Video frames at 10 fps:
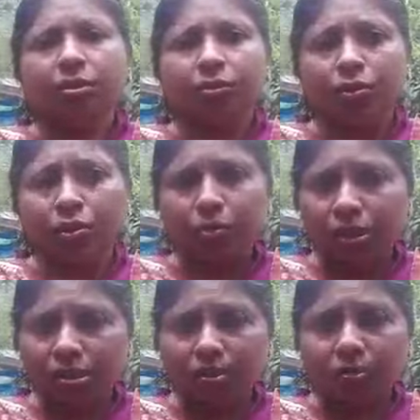
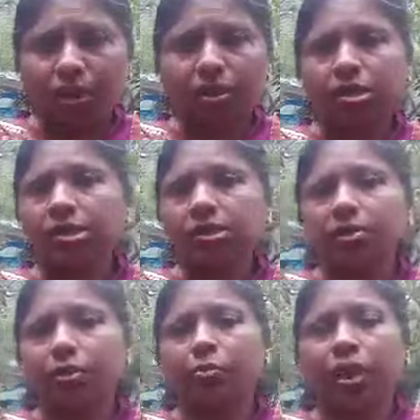nucleoplasm that is
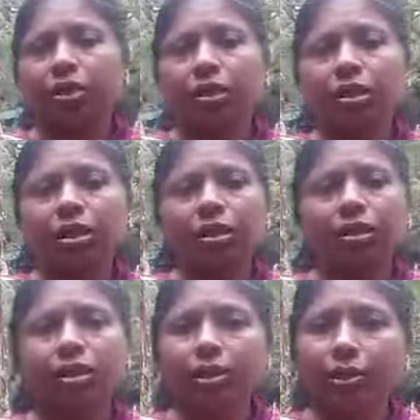chromatin
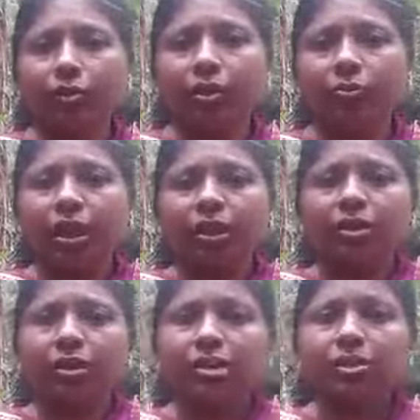reticulum.
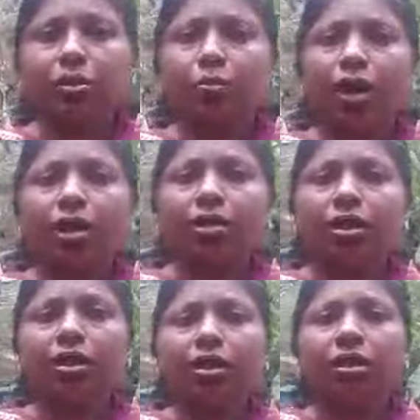This
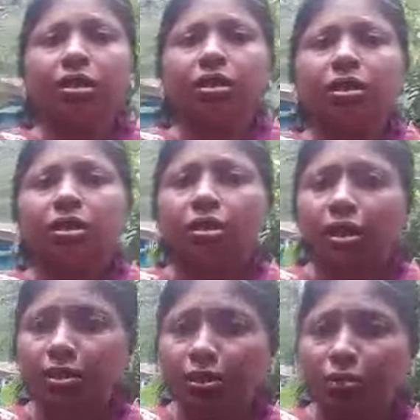chromatin
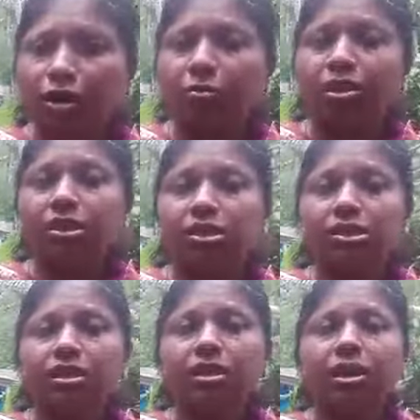reticulum is
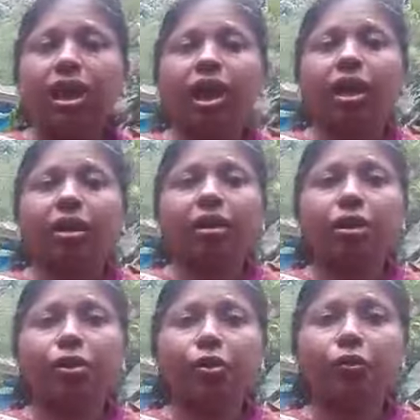the
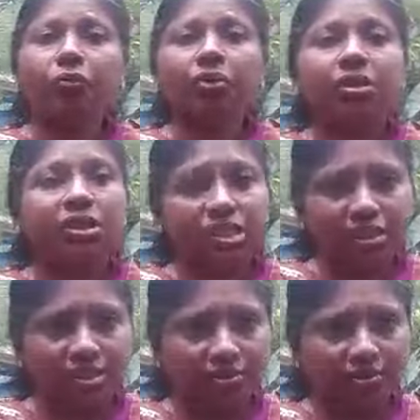carrier of
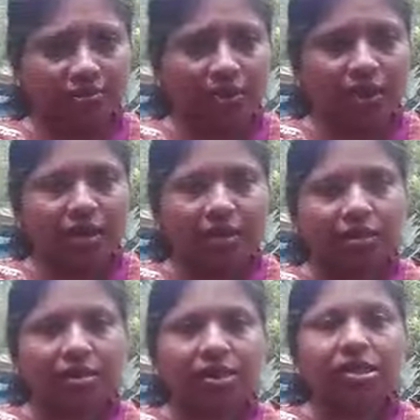gene.
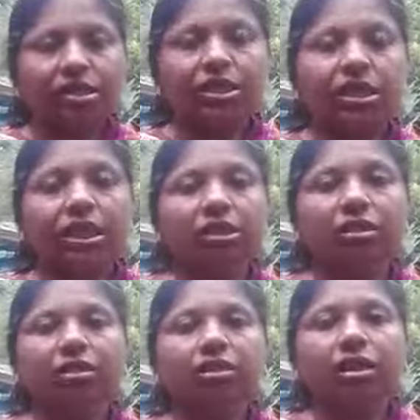This gene
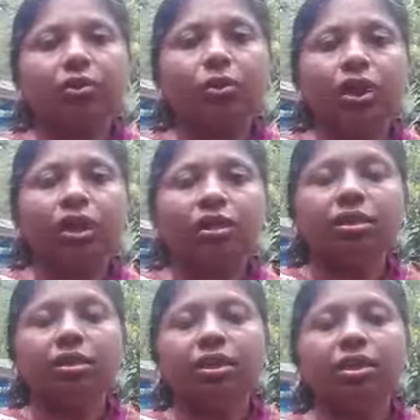regulate
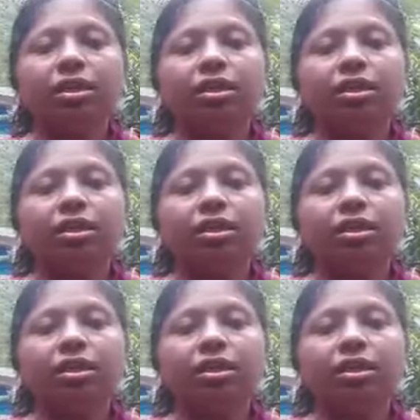the